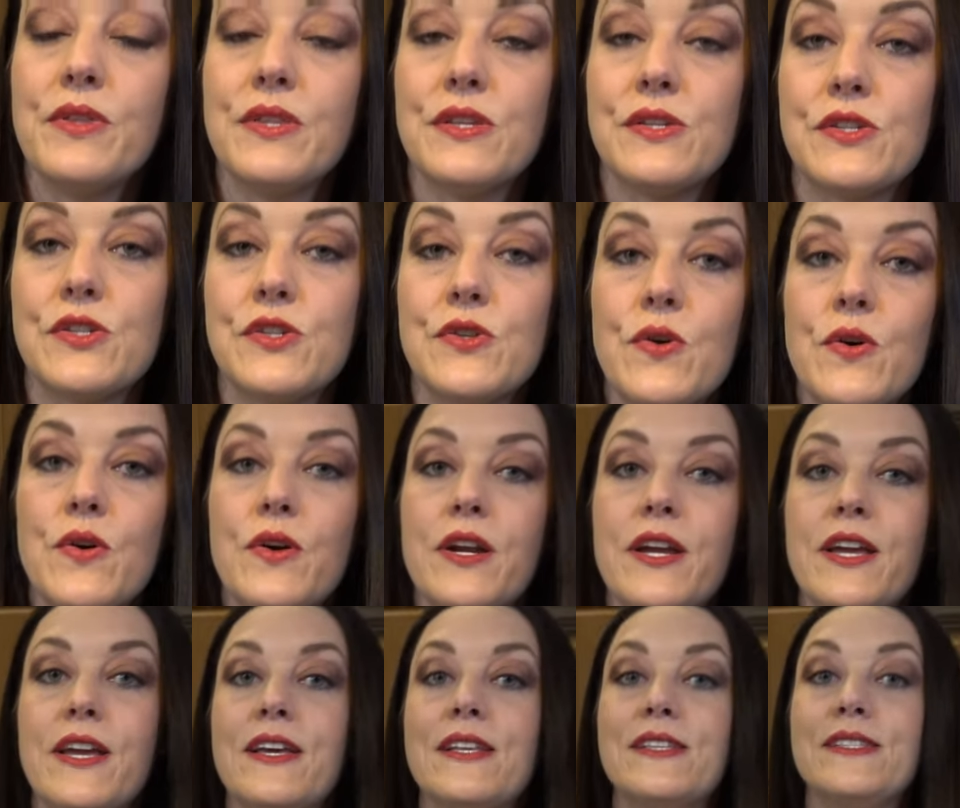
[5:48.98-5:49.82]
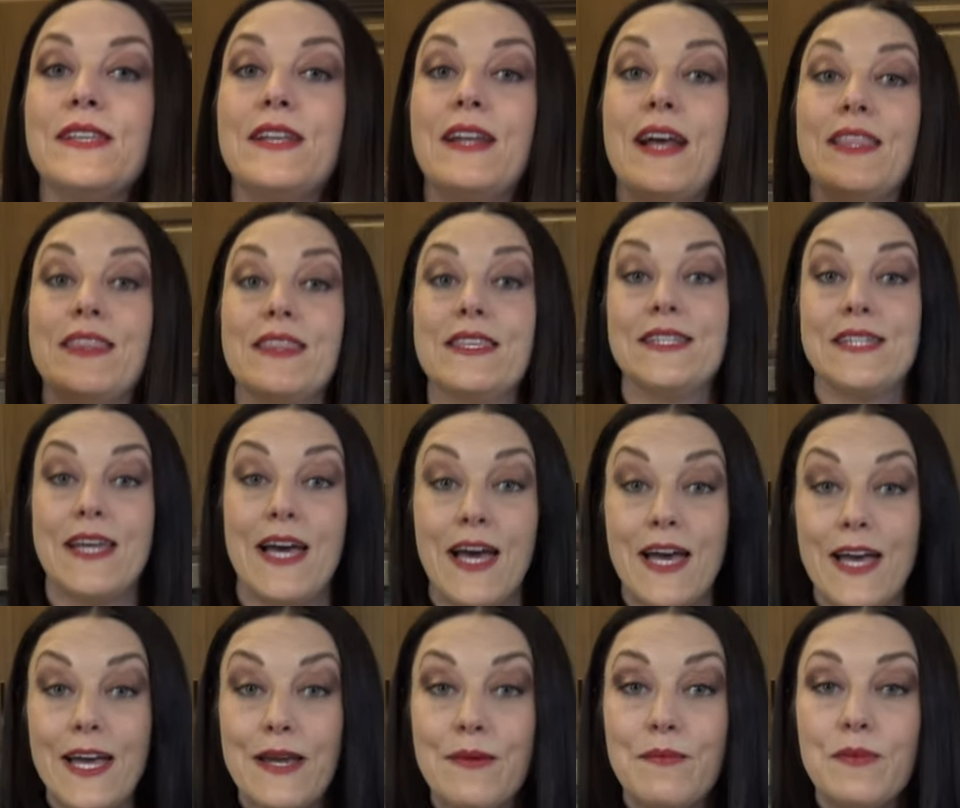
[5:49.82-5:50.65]
with this story is that at the
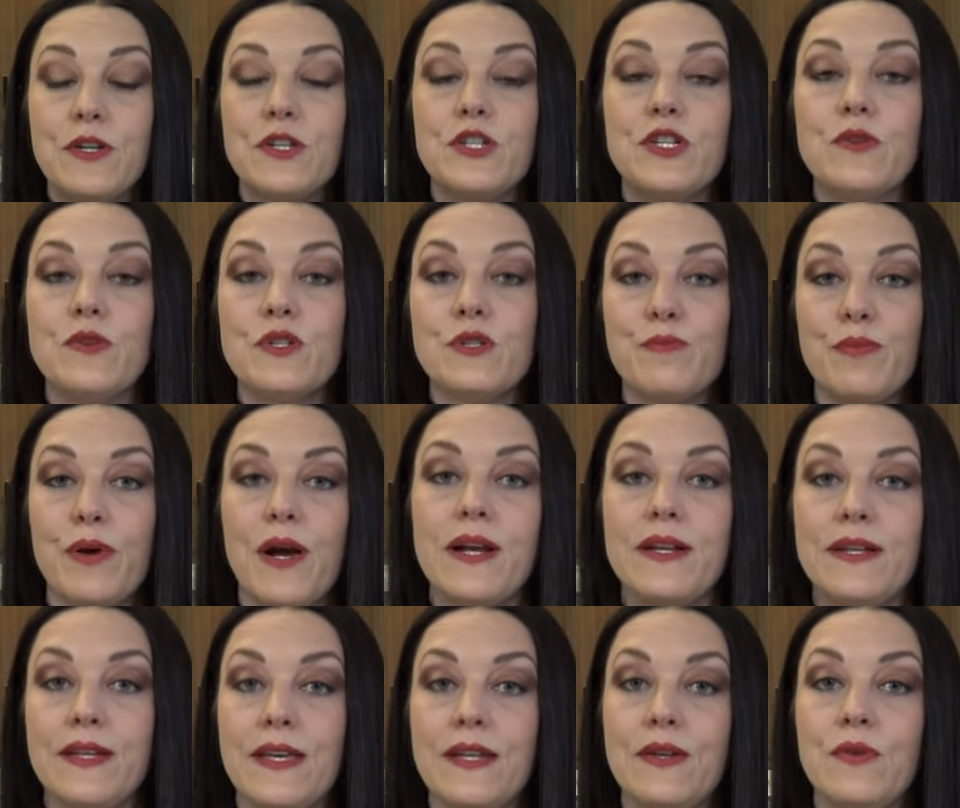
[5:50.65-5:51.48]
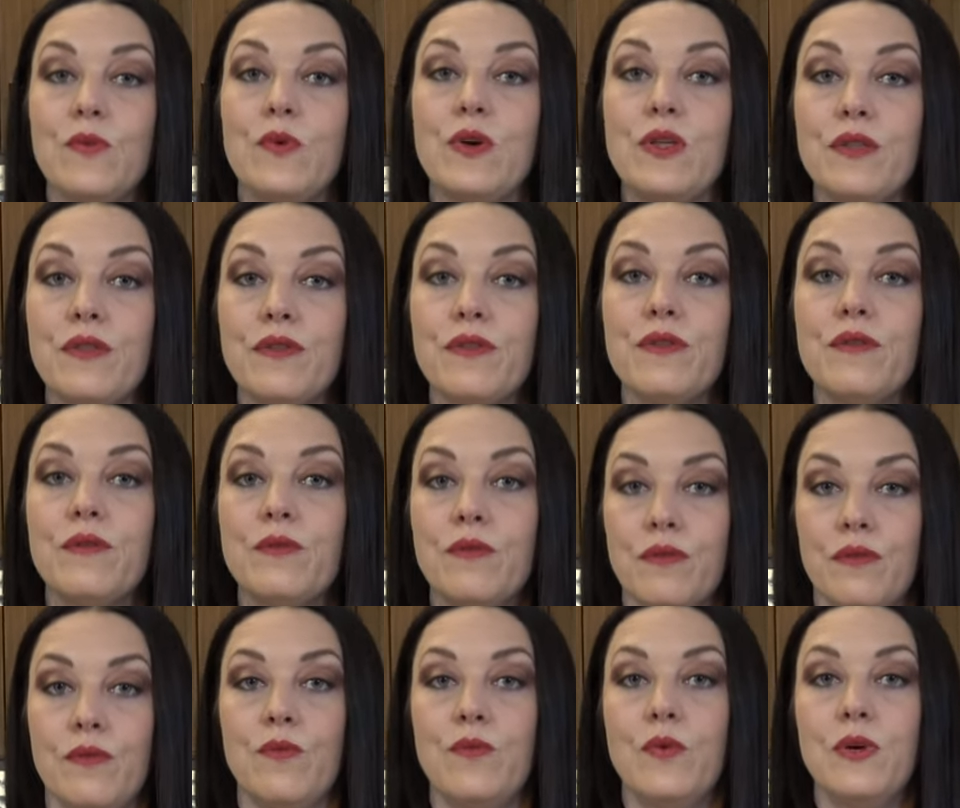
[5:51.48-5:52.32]
time, she was pregnant with
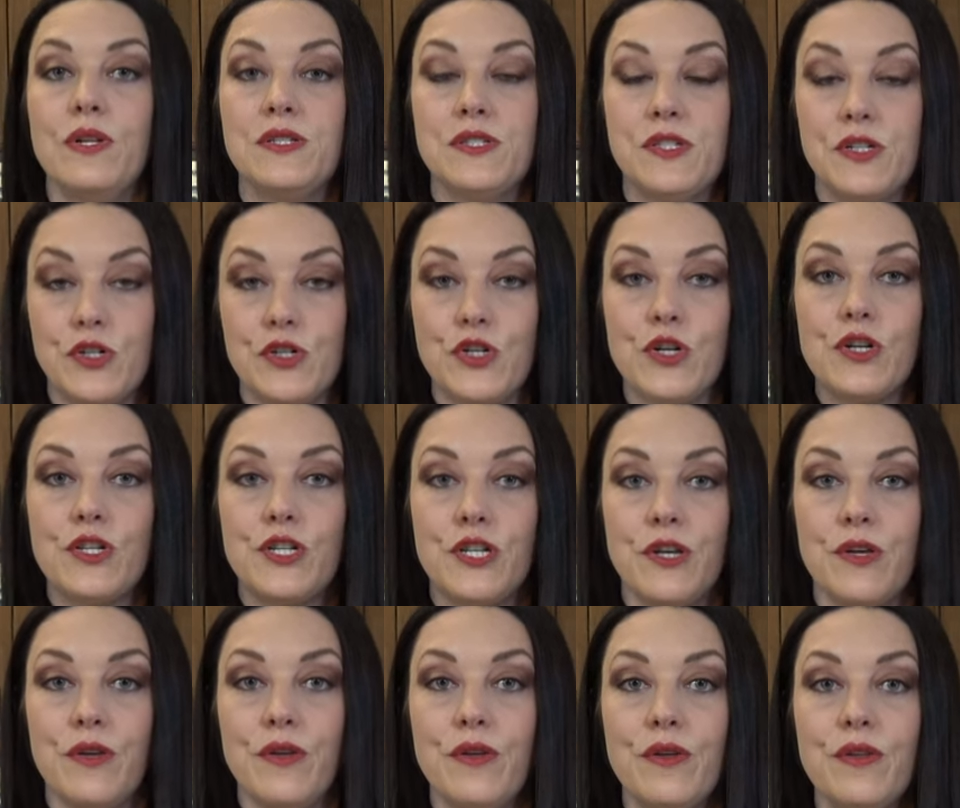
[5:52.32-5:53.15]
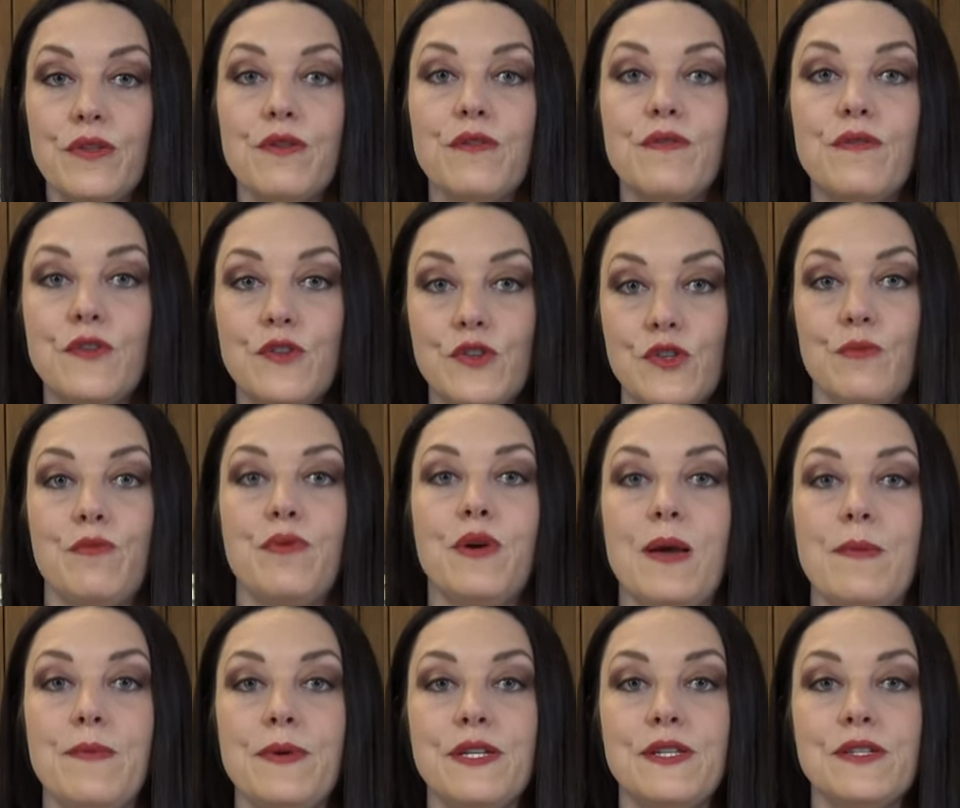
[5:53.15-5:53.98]
Winston Churchill, the future
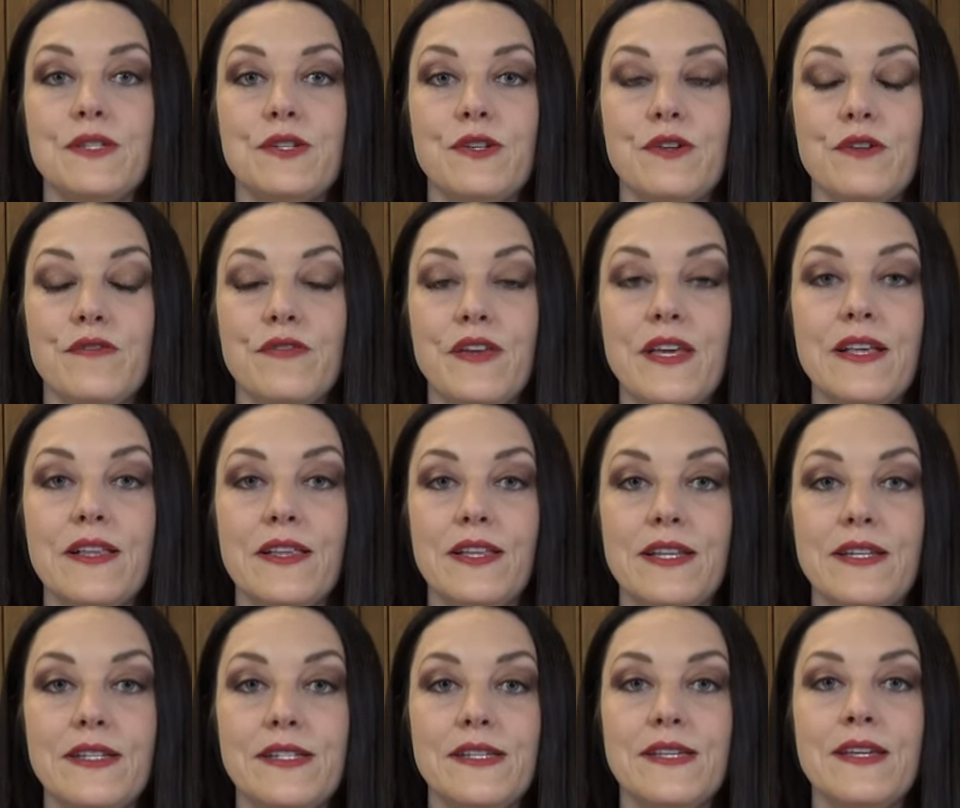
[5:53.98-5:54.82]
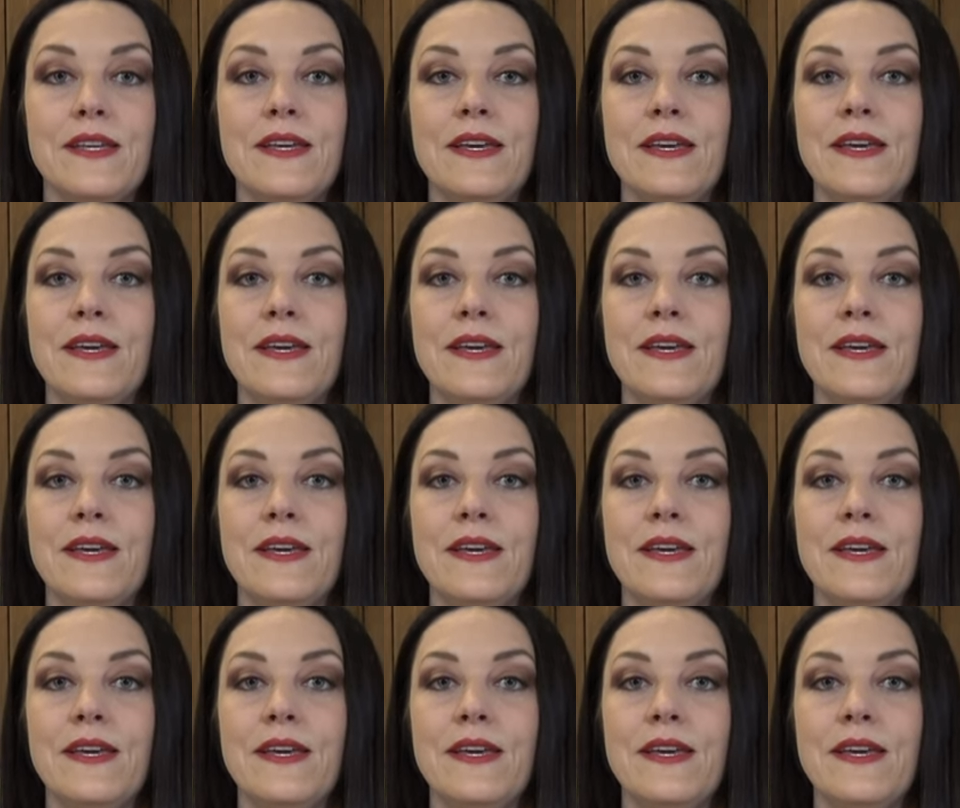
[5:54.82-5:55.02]
Prime Minister of England,